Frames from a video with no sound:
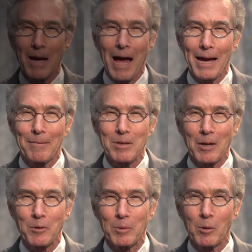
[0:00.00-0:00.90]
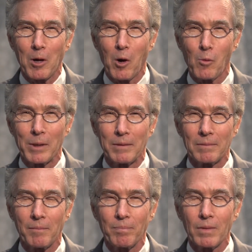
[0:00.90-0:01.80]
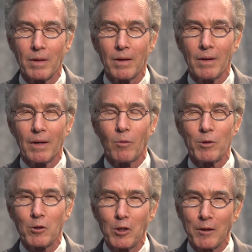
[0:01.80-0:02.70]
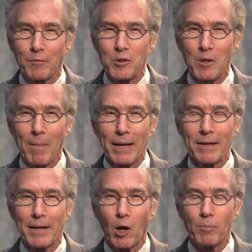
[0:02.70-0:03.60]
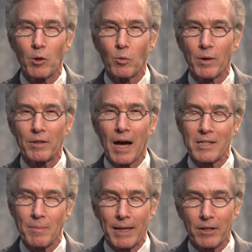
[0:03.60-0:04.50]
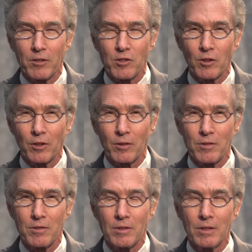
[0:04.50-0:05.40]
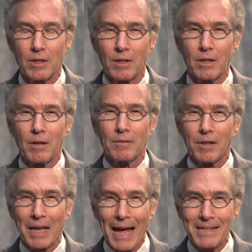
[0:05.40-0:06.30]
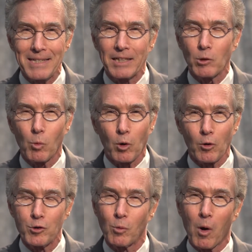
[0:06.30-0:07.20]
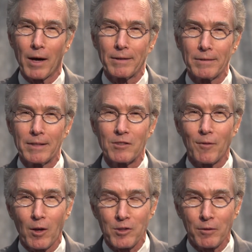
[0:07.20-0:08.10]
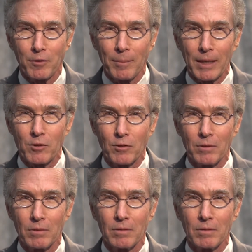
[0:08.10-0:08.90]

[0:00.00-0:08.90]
Hi, I'm Dr. Bill Coleman. When you're looking for somebody to help you with cosmetic concerns, the last thing in the world you want is false information.